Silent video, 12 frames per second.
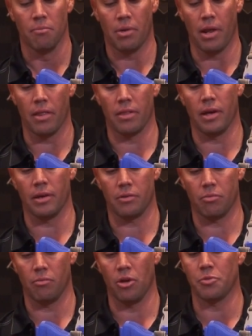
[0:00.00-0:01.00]
But other than
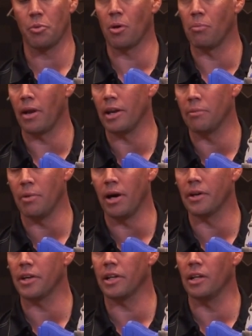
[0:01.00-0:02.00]
that, most people complain
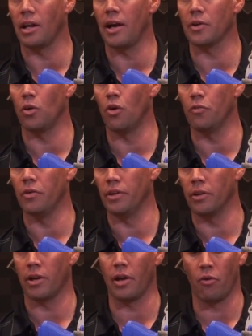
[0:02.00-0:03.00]
about taking the light off
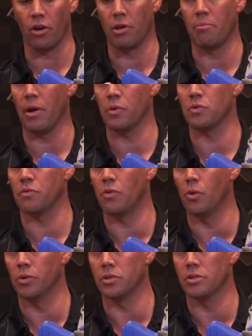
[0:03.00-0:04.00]
and the gun rocking backwards and
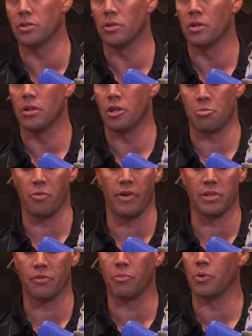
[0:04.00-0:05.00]
forwards. This
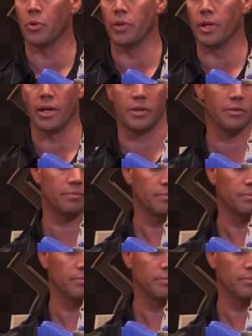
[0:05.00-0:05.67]
prevents from doing that.